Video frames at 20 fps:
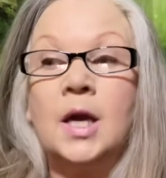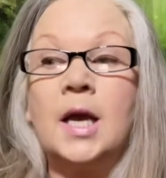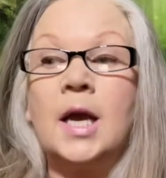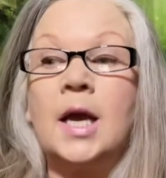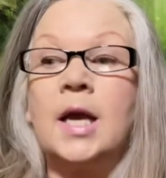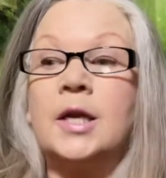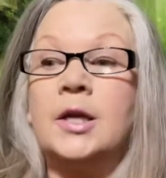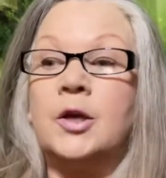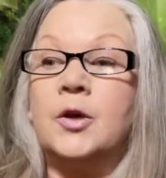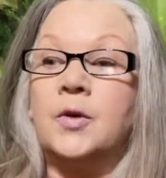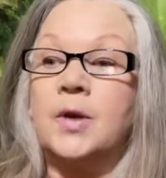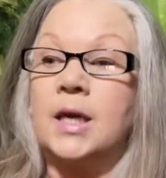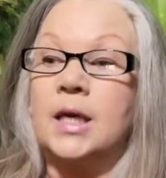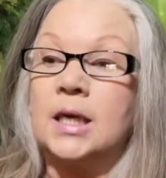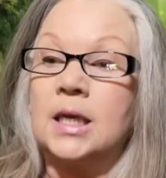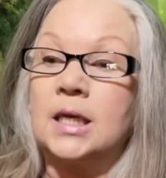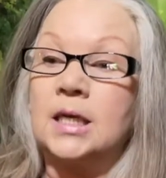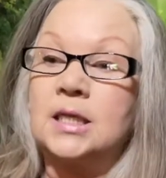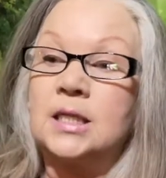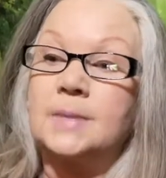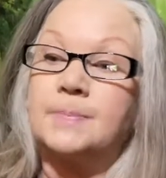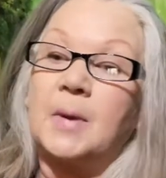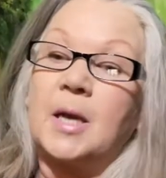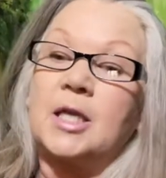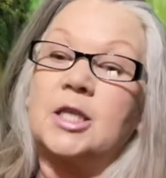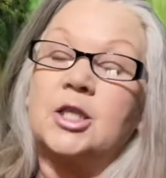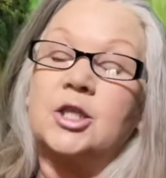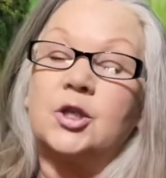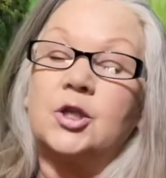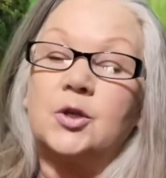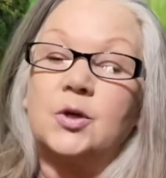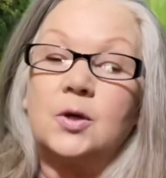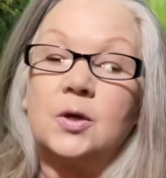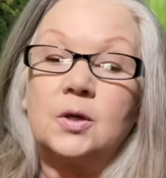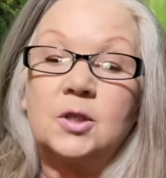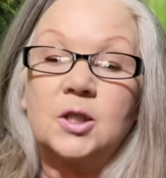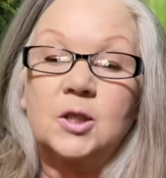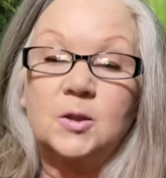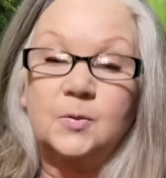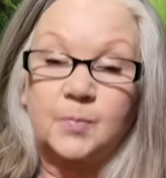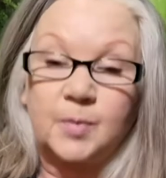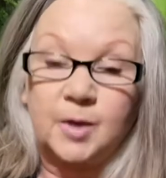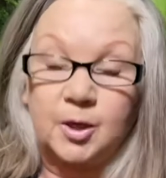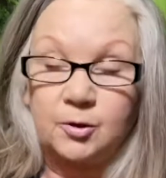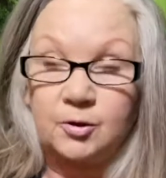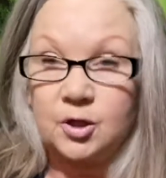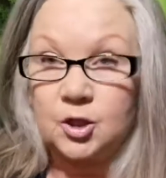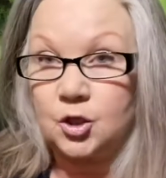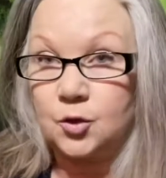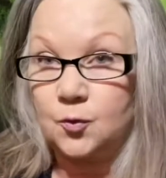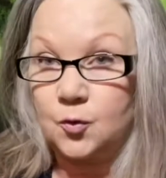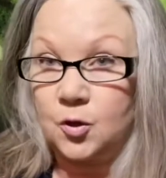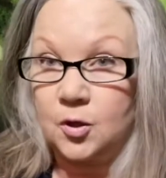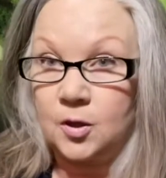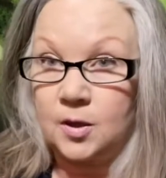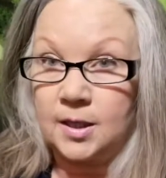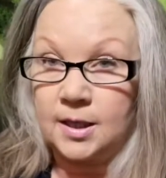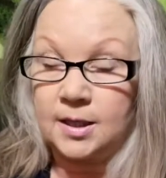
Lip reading: And you can expect your spiritual